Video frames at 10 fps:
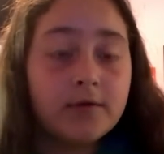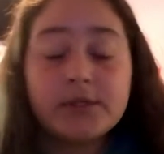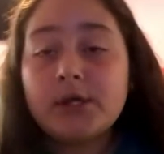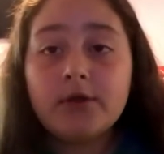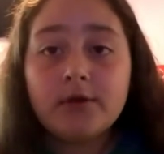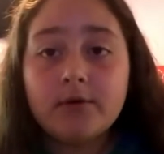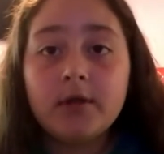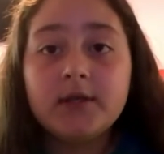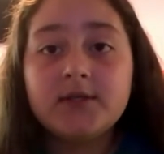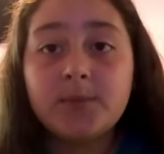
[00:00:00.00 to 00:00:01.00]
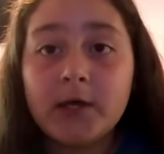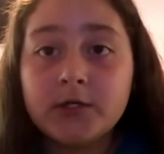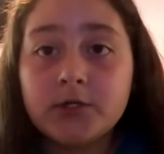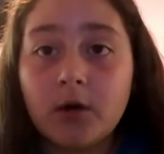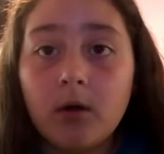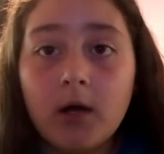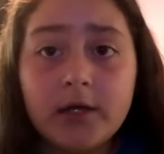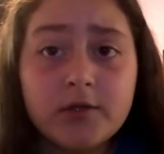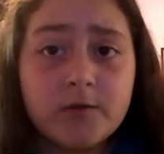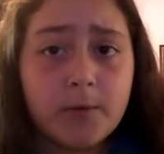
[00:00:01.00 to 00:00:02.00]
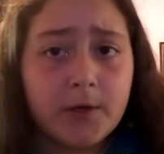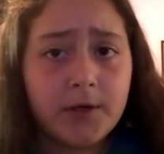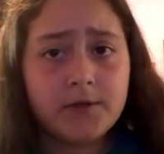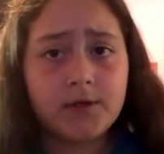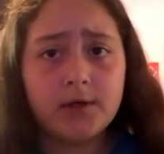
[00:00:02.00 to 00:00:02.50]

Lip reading: There's nothing really special. I just wanted